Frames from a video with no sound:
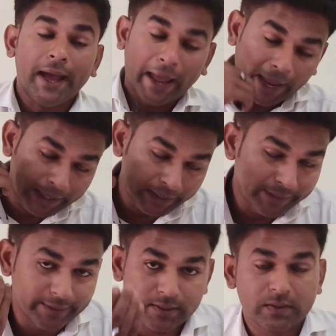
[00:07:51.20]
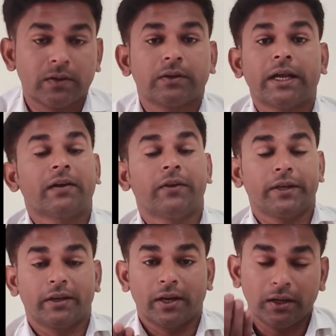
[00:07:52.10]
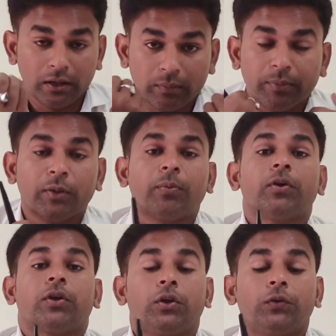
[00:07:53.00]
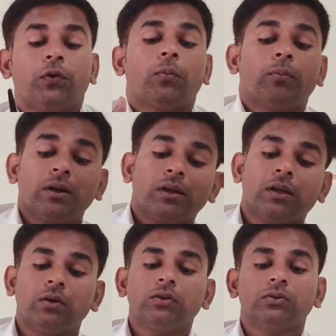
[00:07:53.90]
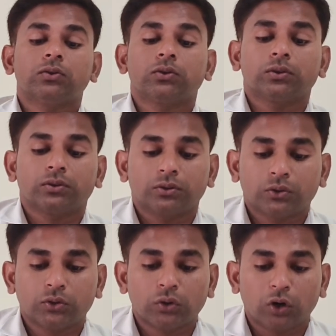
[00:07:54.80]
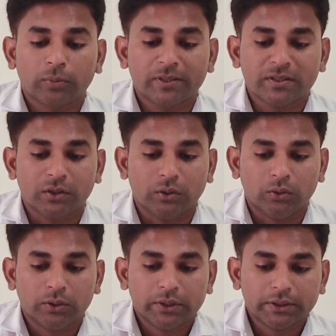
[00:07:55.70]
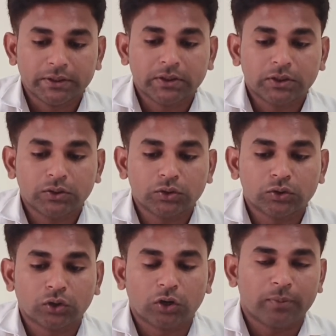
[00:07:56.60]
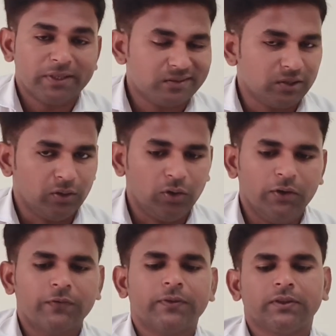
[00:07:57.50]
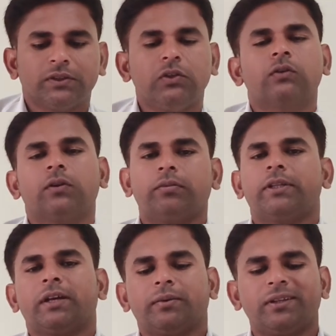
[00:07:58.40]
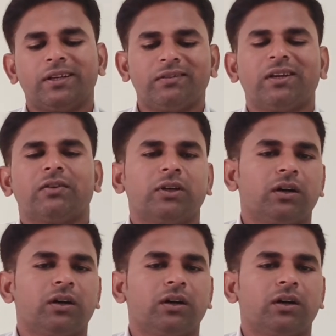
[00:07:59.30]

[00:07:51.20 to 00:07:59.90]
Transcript: Any integer that we can write in a p upon q form, but q should not be 0. This q should not be 0. If 0 will be there, means it will give